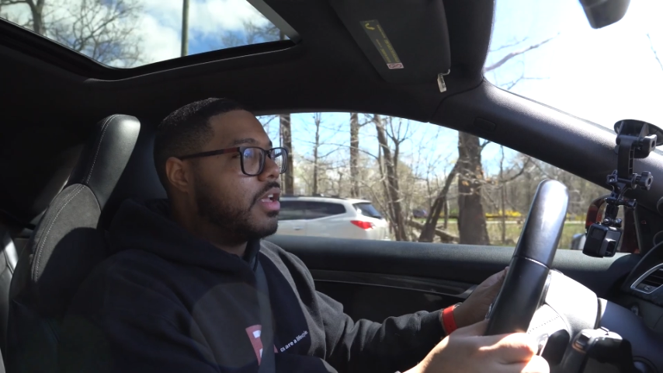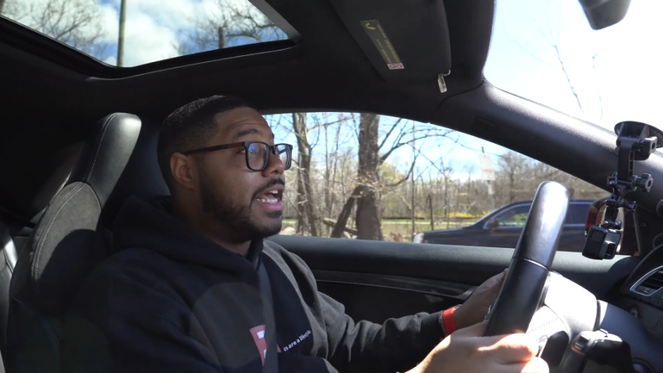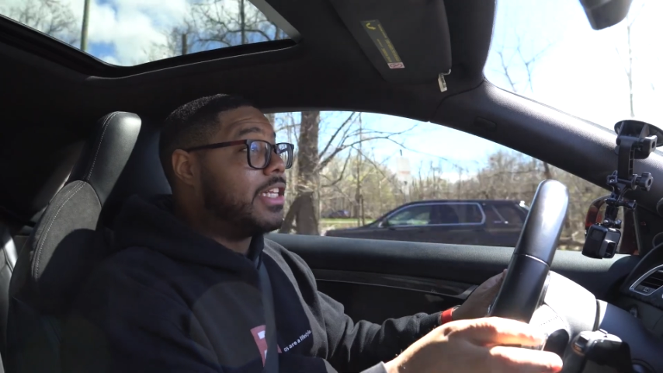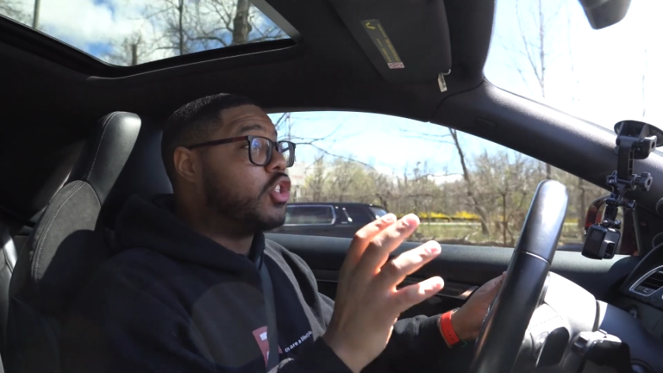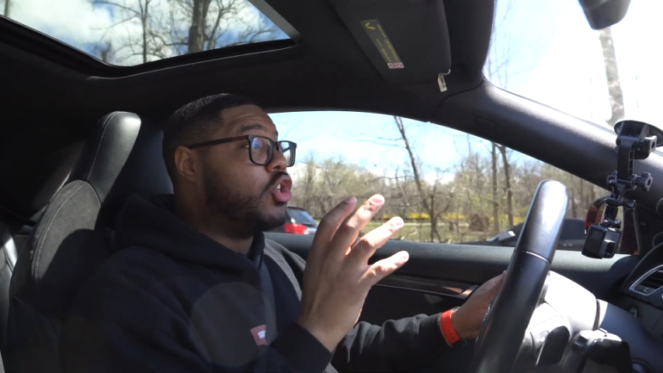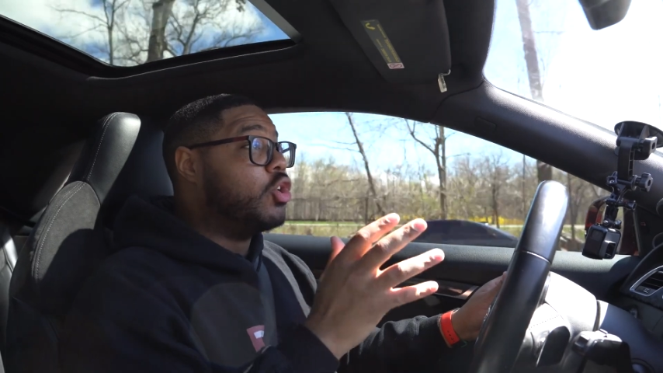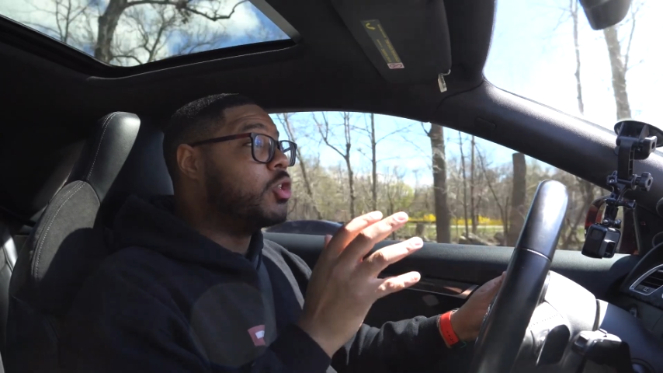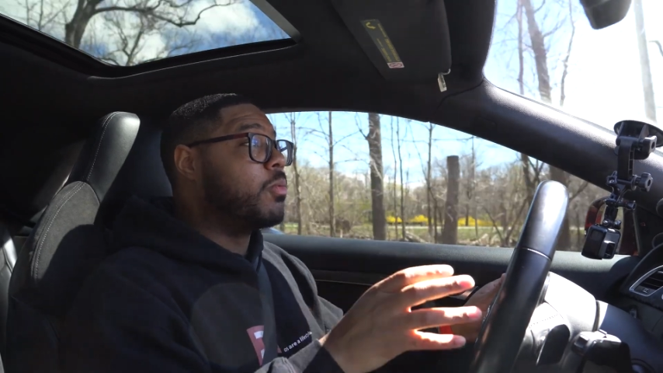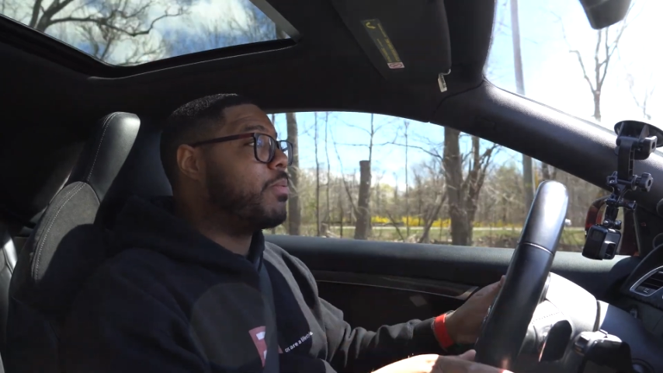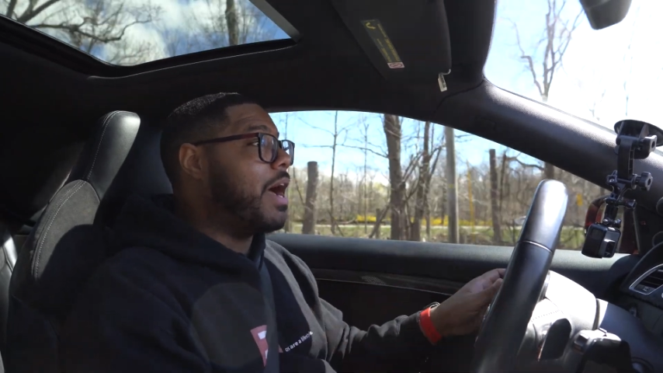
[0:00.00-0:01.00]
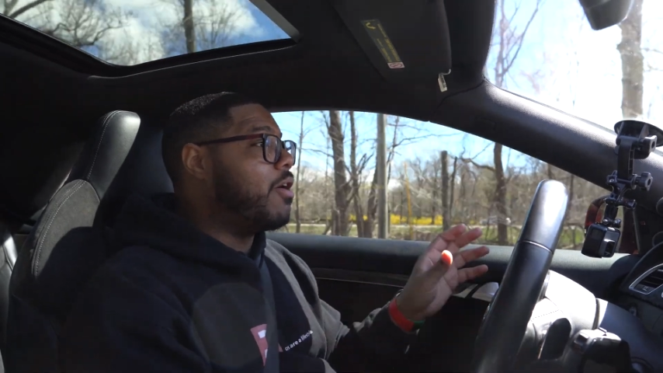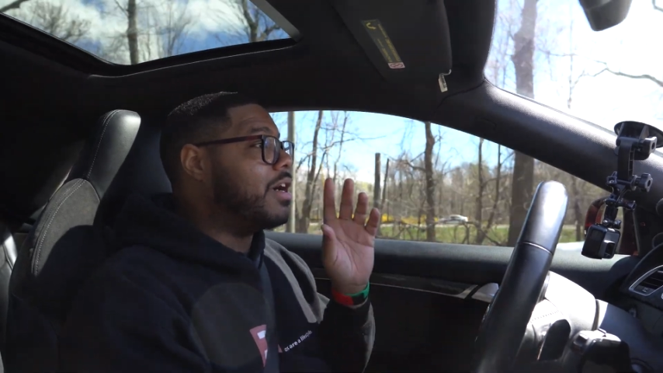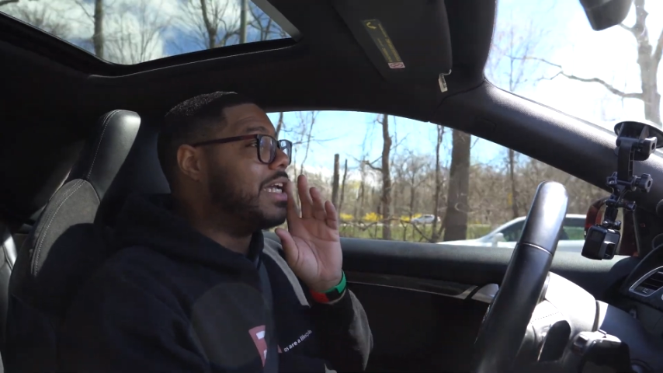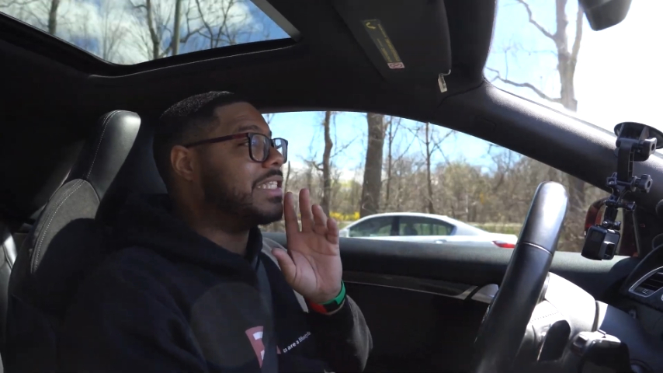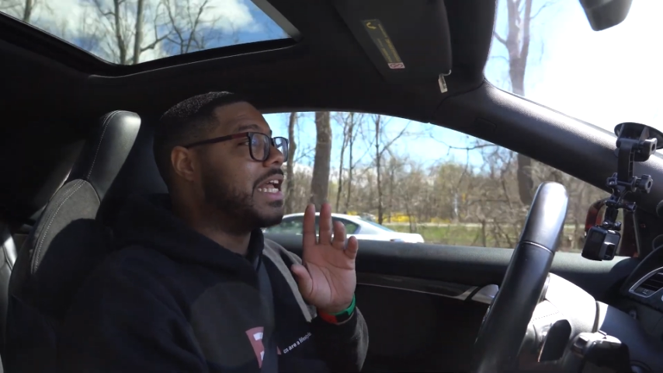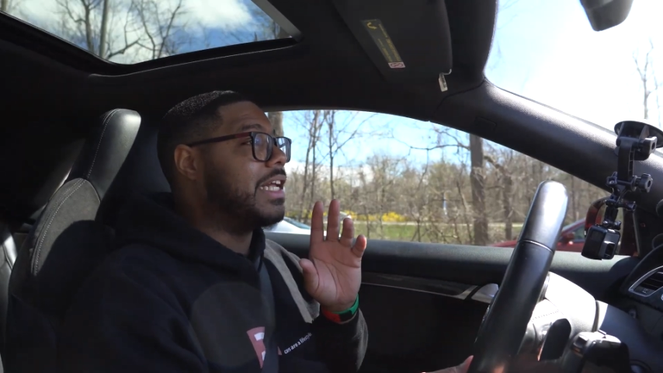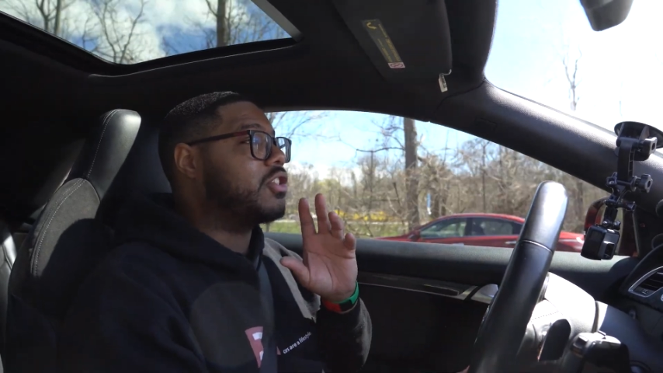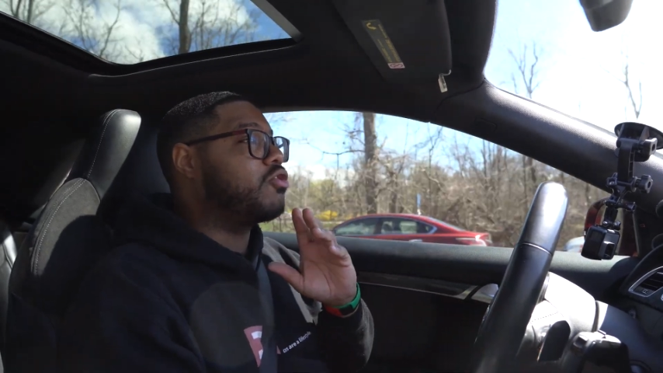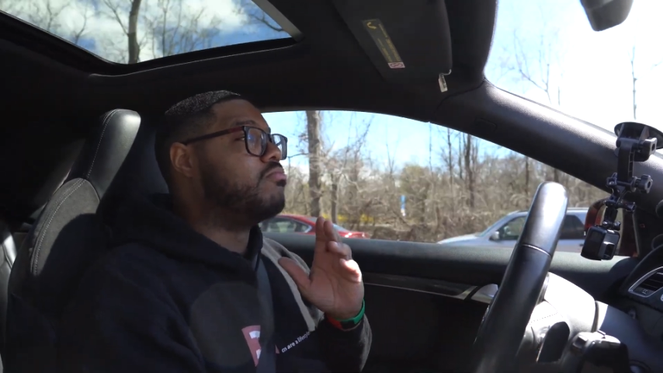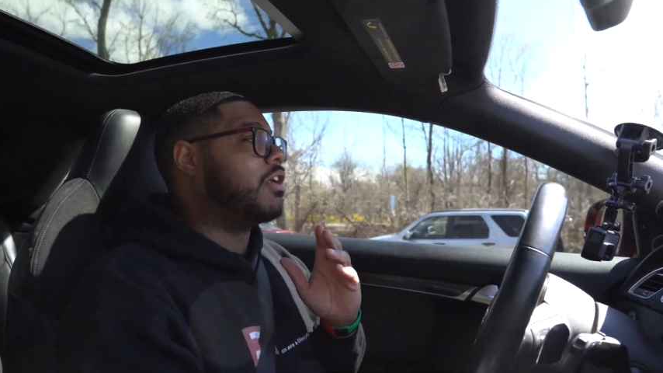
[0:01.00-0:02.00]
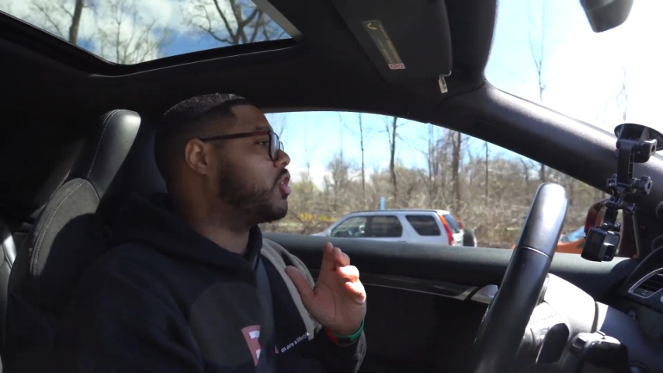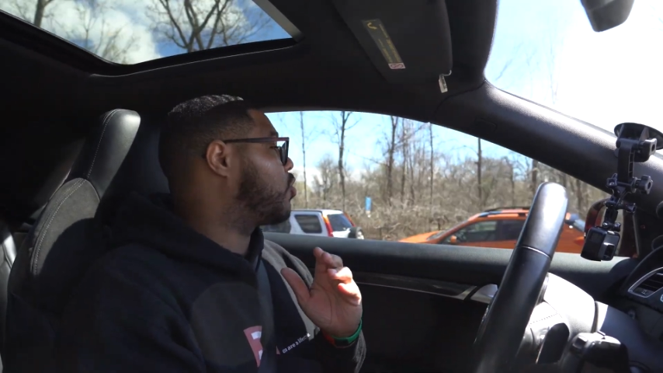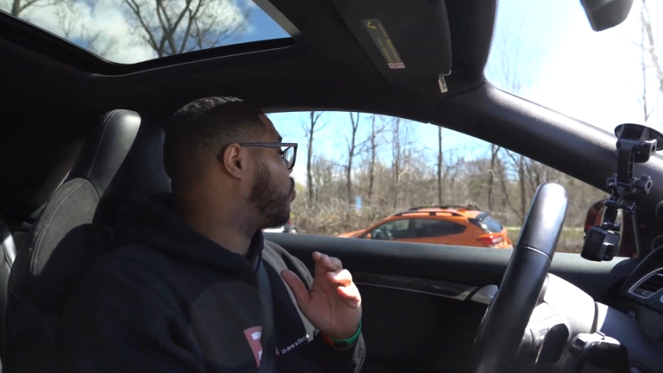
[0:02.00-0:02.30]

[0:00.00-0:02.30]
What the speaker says: And it's usable power. It's not too much